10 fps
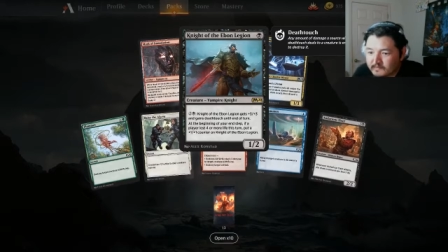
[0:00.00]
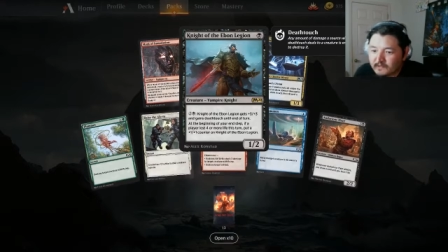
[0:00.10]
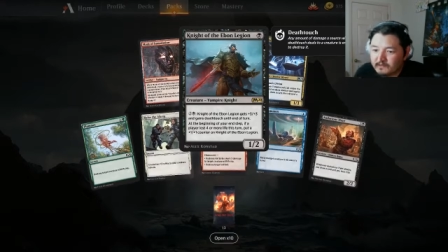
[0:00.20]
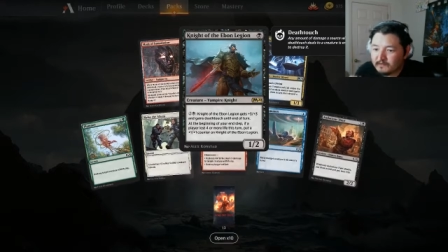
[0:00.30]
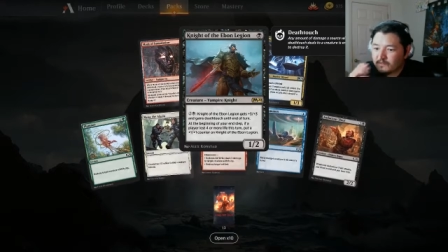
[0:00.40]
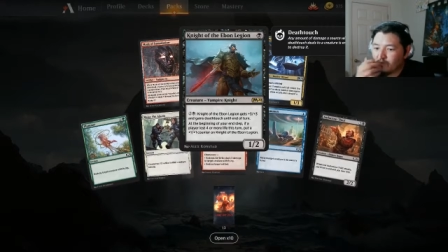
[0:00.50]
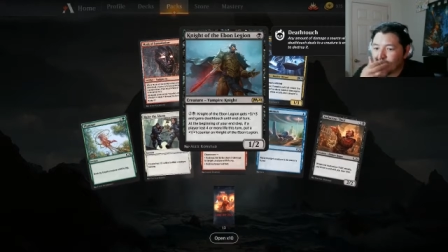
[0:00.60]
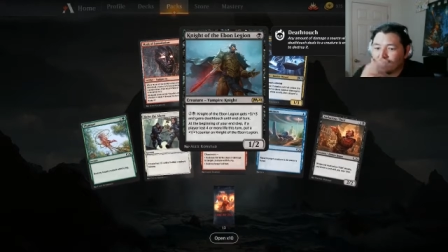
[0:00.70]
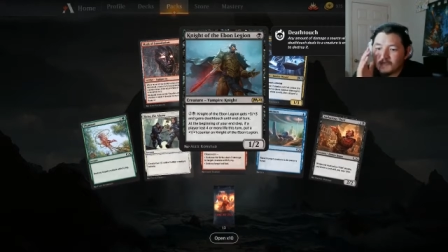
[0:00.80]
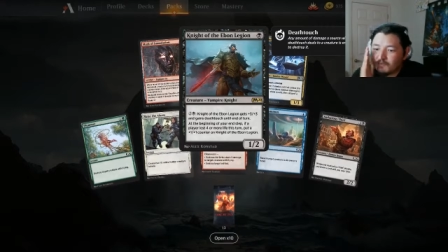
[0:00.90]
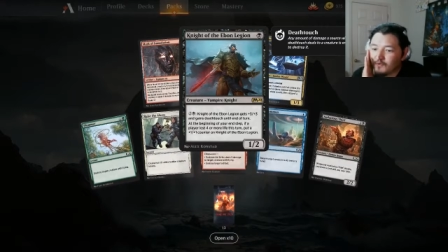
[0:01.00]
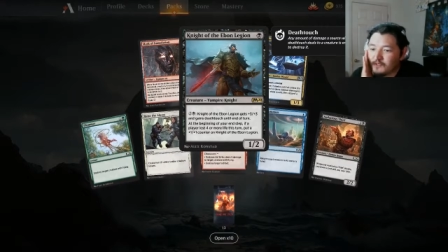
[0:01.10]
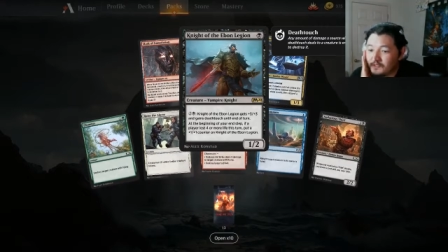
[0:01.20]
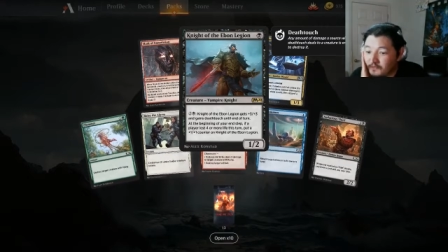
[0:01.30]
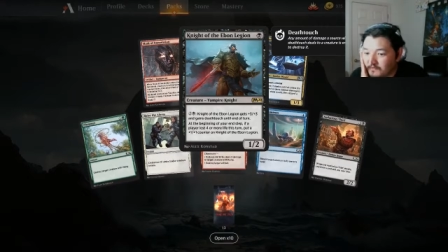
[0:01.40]
So he's a 1-drop
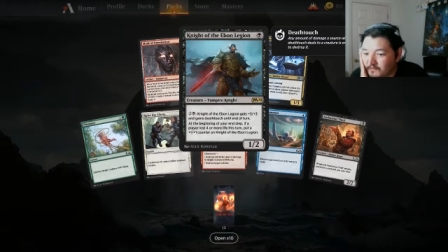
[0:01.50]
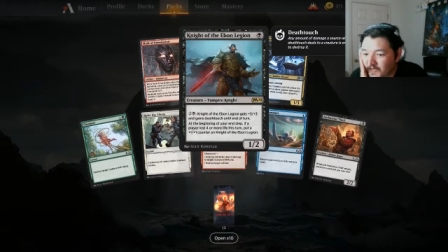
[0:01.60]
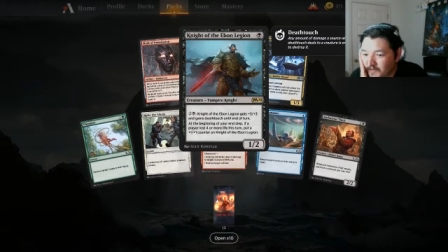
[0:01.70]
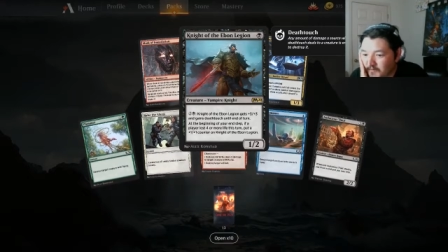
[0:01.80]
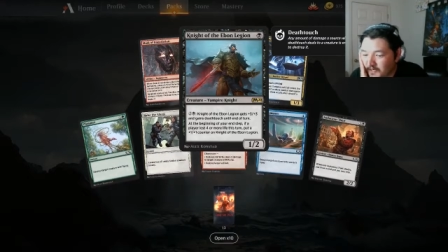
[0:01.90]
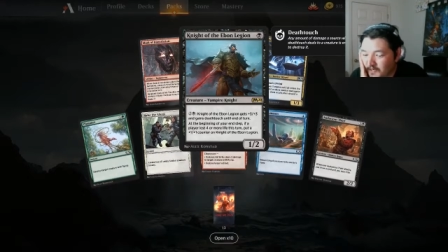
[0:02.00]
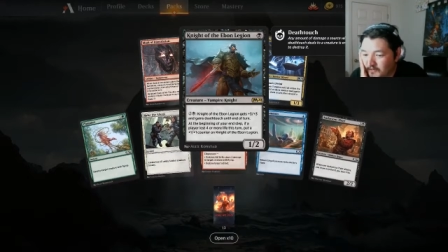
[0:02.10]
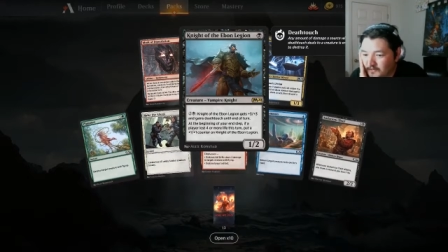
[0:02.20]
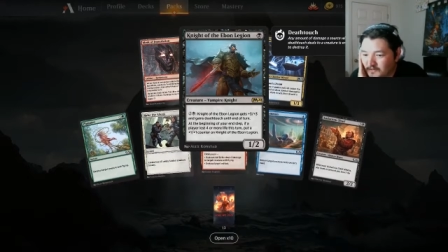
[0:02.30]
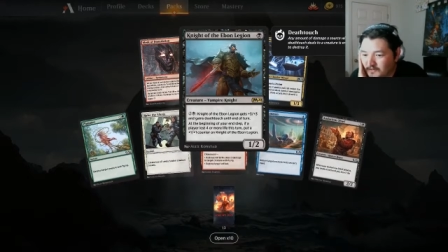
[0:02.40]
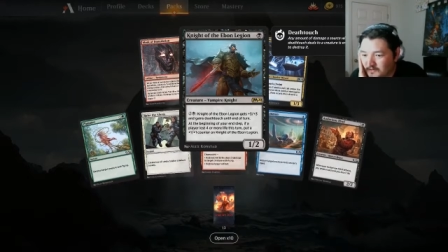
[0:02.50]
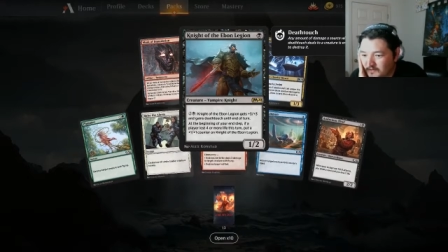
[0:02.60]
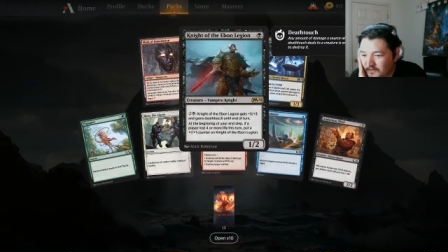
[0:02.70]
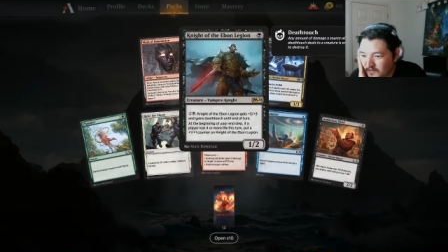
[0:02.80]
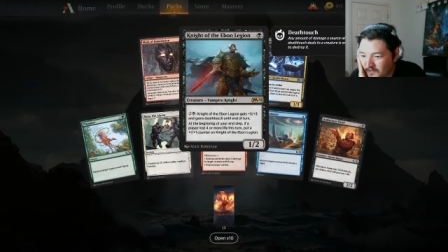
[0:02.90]
1/2 vampire with
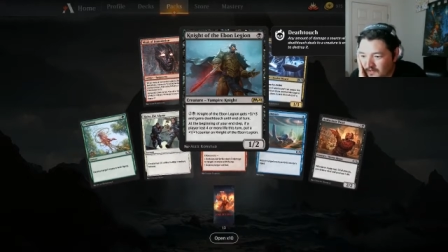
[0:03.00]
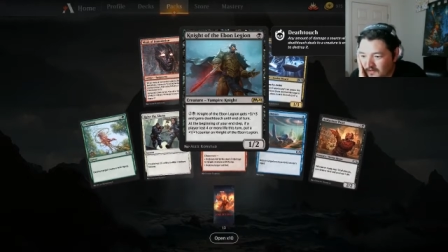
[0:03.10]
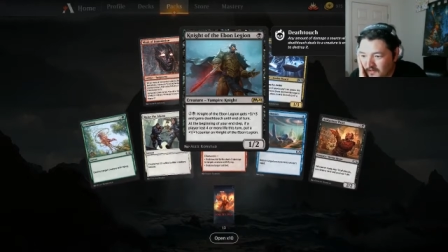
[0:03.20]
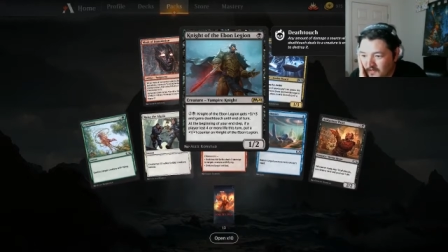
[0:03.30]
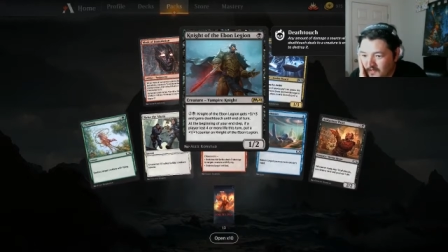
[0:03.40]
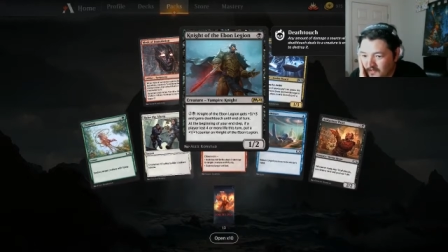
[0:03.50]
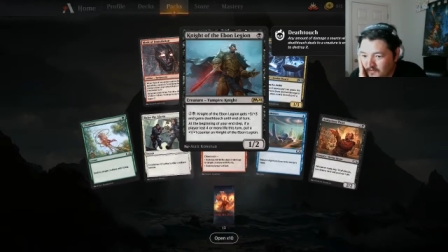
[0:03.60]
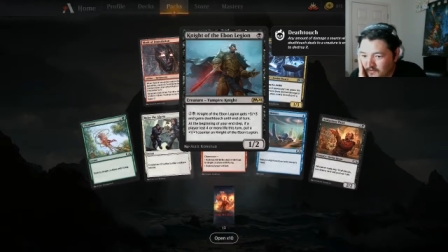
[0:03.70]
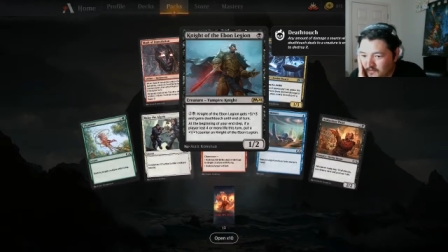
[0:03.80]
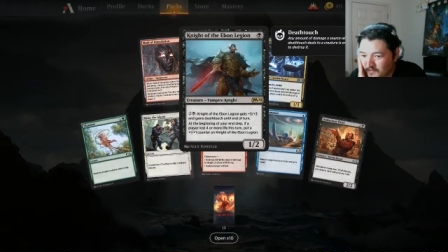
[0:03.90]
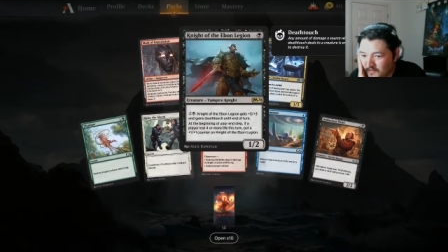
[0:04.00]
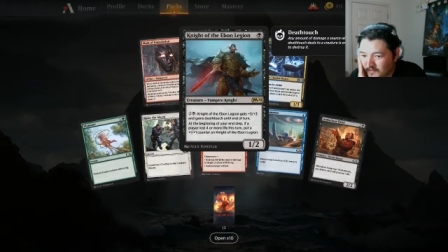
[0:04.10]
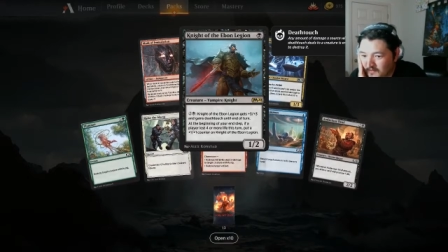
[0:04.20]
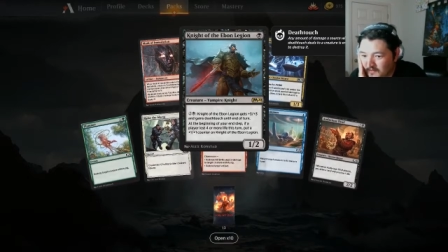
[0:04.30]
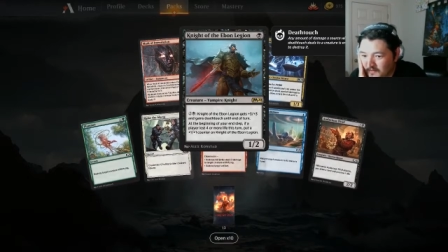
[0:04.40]
Sorin, I think, combo as
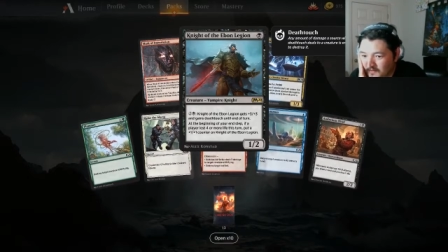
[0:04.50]
well.